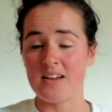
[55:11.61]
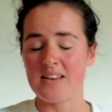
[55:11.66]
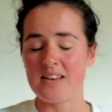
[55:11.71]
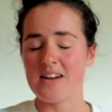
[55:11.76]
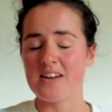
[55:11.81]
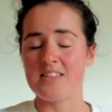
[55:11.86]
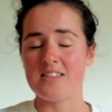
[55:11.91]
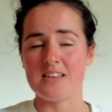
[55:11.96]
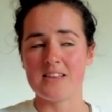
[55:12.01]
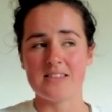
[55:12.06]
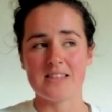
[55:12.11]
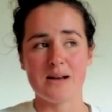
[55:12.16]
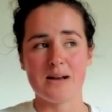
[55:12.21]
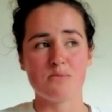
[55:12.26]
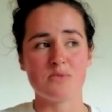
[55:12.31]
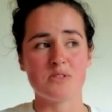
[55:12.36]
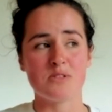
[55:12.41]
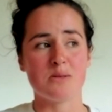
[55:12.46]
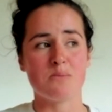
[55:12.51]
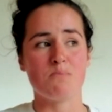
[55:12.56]
And I think that
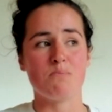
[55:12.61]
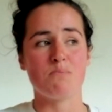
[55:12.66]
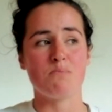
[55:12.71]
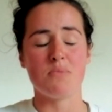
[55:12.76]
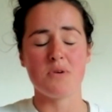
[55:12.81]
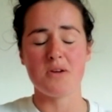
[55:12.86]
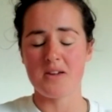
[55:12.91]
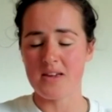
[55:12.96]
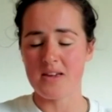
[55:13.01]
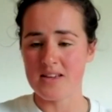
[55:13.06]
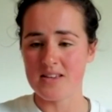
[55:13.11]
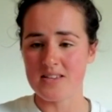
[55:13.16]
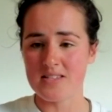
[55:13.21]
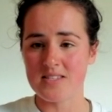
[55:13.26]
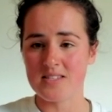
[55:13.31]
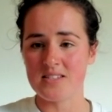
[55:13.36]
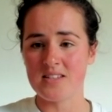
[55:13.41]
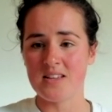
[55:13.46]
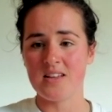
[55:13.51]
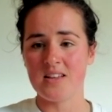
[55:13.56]
was the
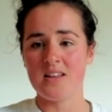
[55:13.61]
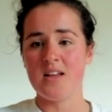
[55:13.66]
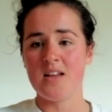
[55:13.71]
biggest